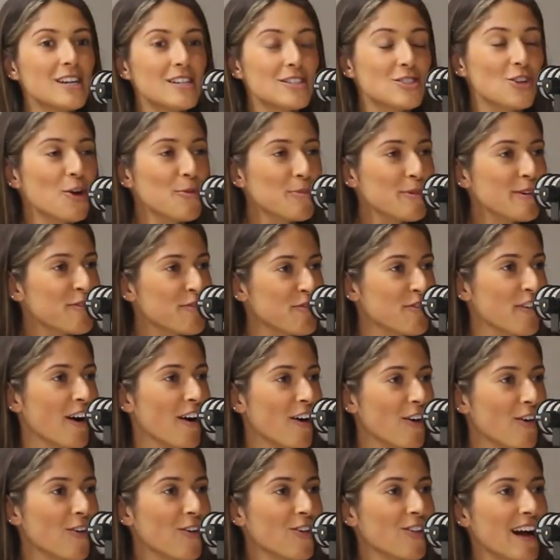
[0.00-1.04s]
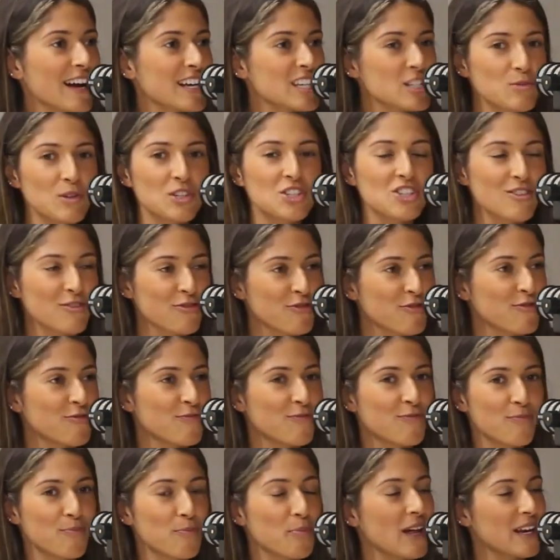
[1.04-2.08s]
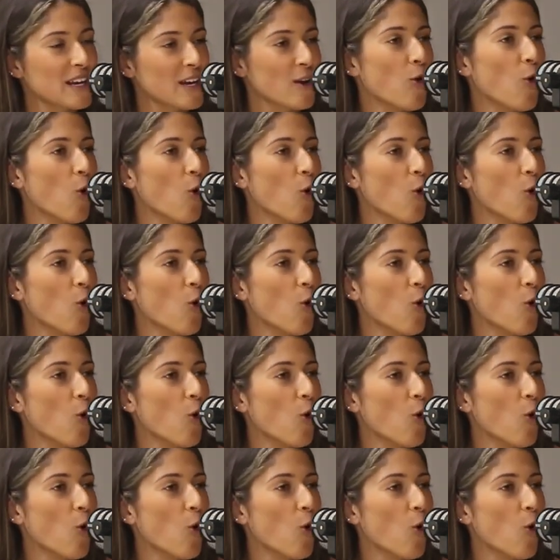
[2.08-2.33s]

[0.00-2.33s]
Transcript: Don't be feral. Like, switch your bloody